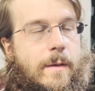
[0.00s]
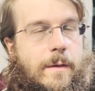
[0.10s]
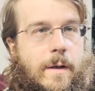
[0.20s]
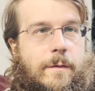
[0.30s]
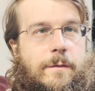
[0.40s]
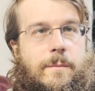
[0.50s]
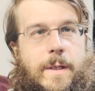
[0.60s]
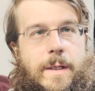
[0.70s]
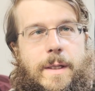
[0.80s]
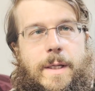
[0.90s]
They also
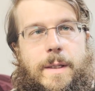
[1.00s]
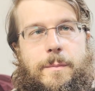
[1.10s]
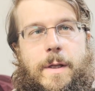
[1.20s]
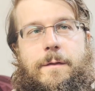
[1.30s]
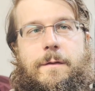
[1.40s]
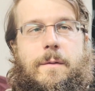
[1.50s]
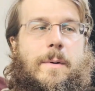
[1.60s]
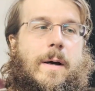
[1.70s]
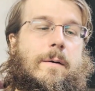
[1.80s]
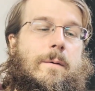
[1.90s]
make a plastic
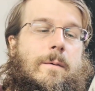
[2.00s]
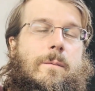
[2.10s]
bottle,